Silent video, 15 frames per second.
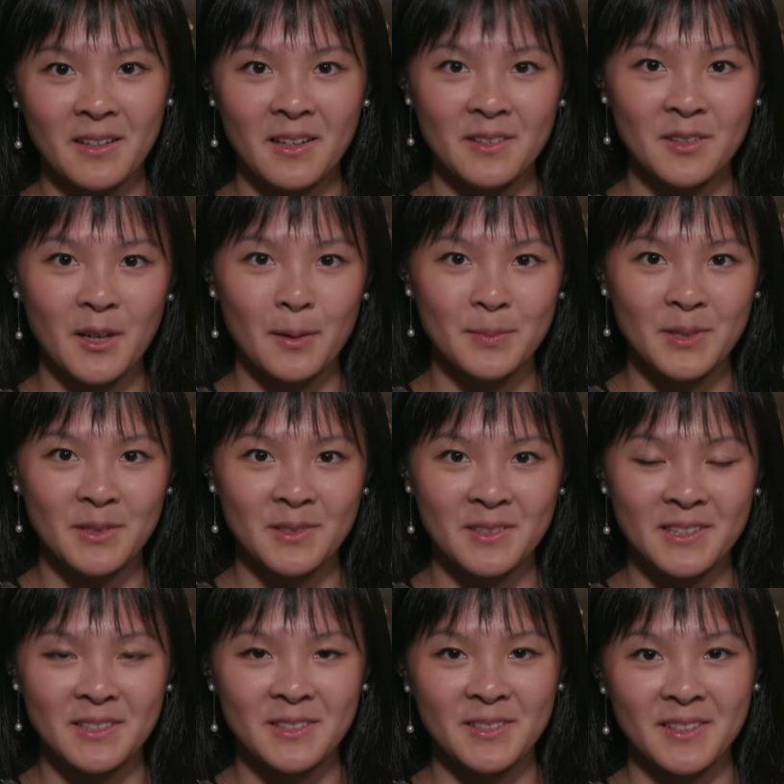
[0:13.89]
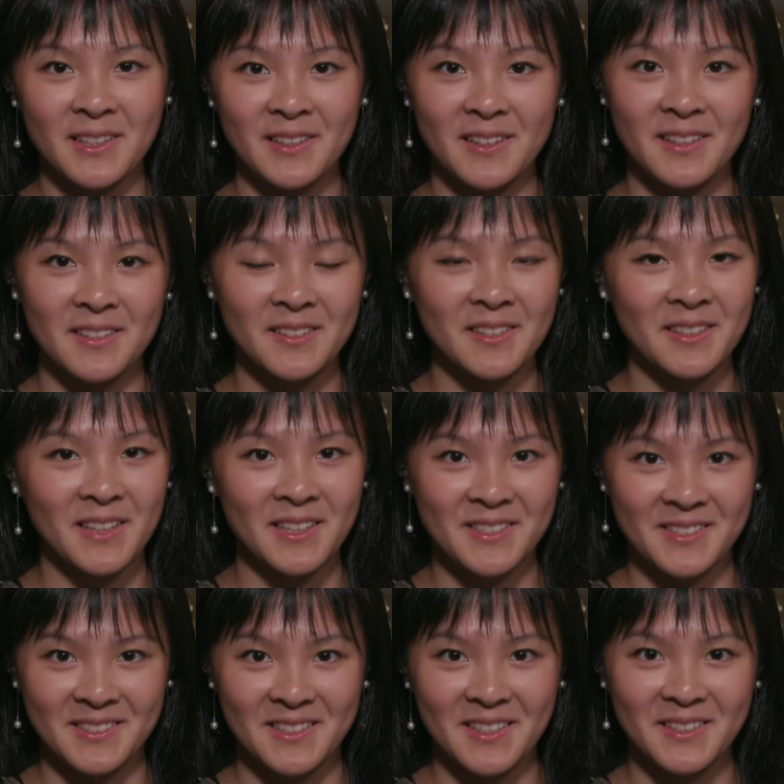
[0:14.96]
a top donor during this
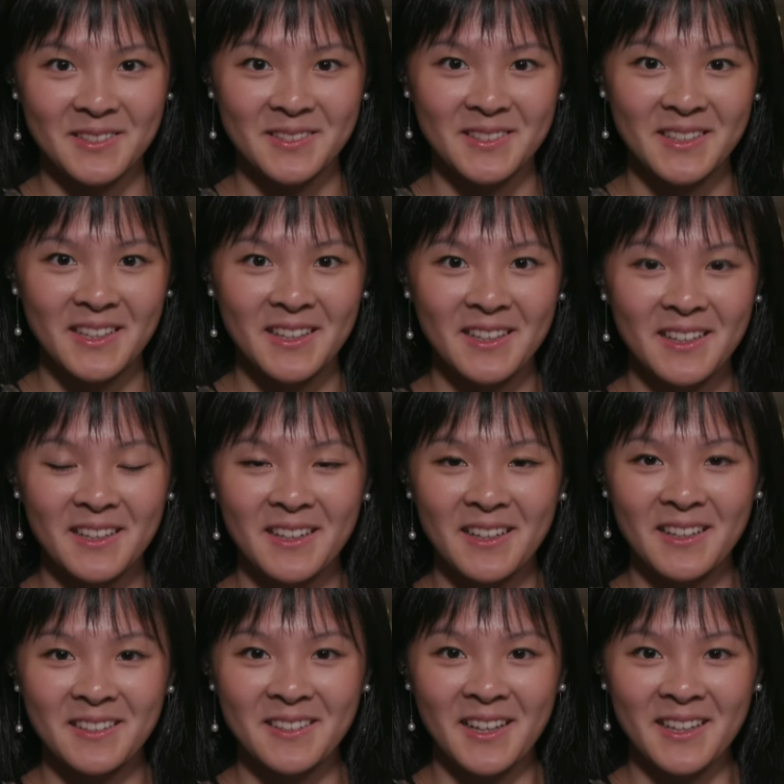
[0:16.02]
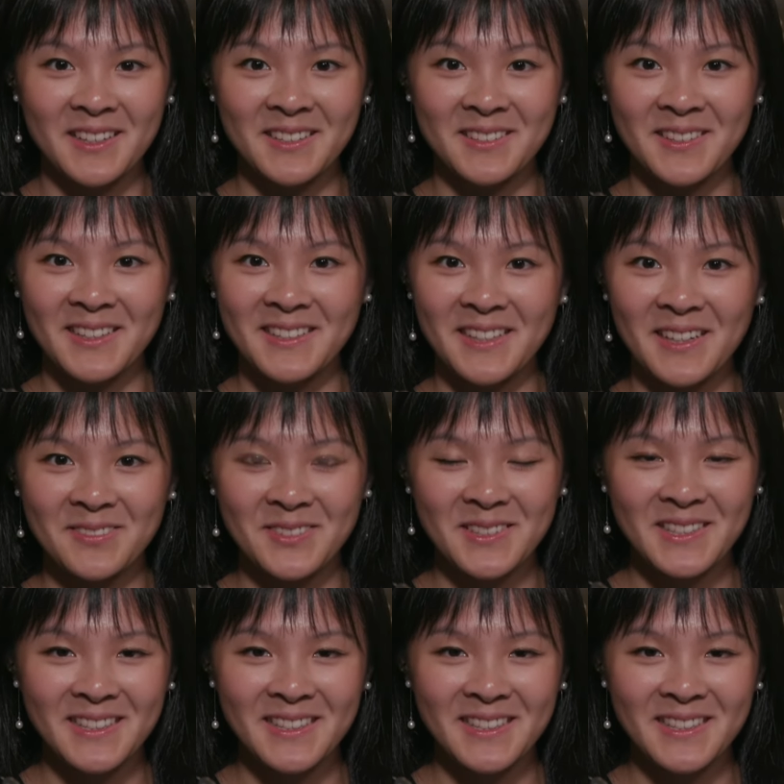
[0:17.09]
election cycle. Zach, it's great to have you